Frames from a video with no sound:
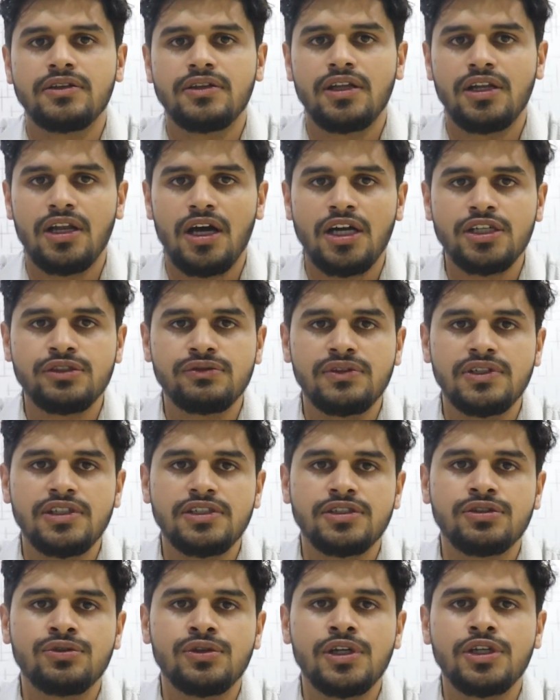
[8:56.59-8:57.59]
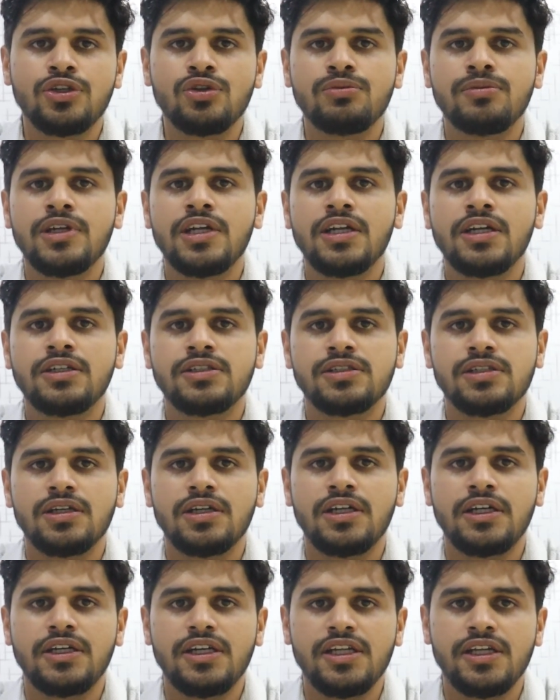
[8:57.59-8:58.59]
The last one is going to be its
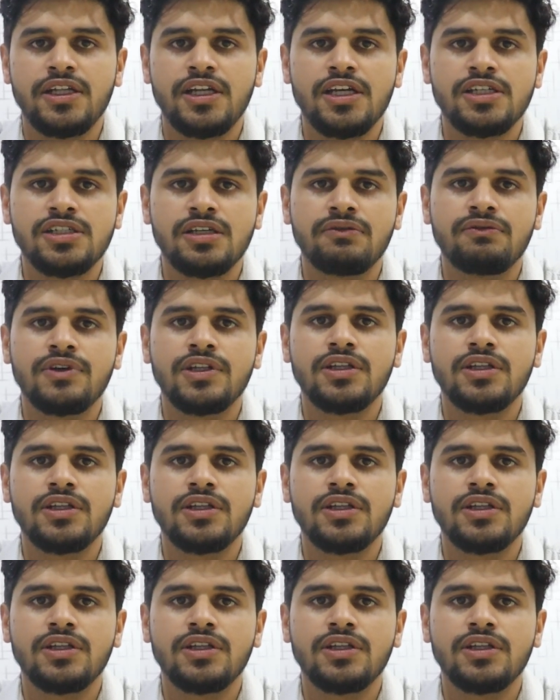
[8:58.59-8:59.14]
integration